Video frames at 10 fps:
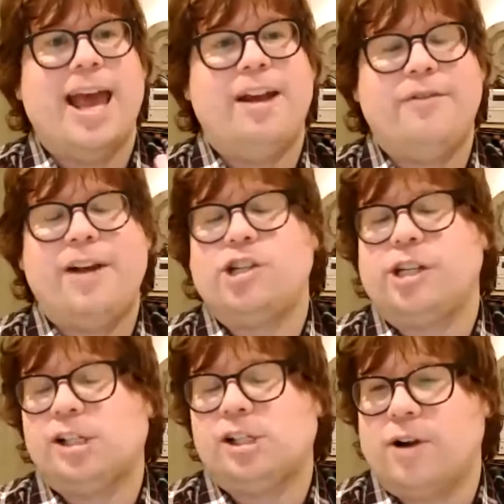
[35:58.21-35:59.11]
And
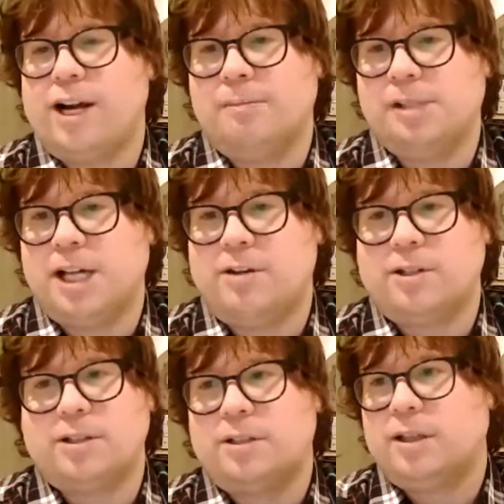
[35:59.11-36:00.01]
eventually the story comes
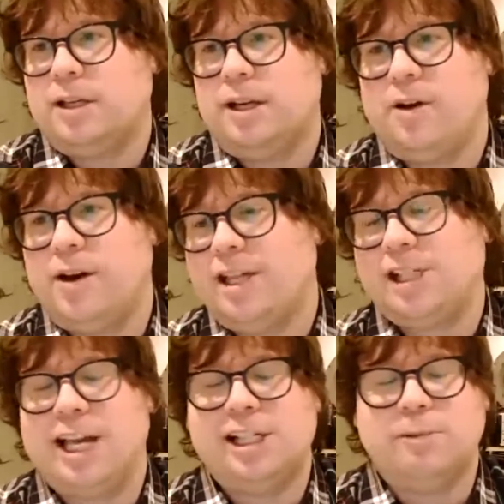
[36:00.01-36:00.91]
out, you know, in
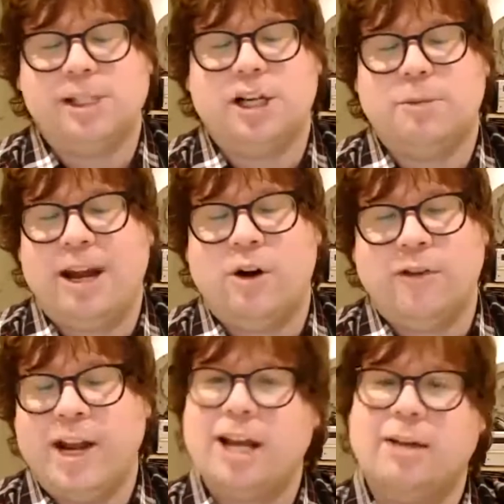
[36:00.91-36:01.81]
this case, it was a debate
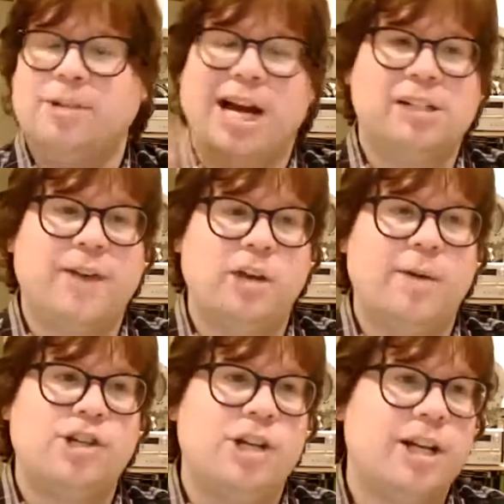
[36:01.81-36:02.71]
over income tax
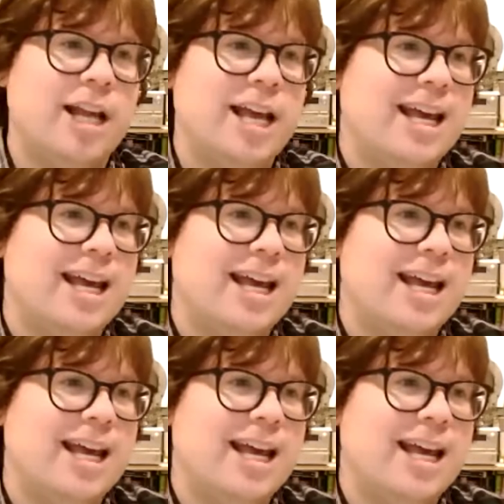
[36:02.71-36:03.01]
valuation.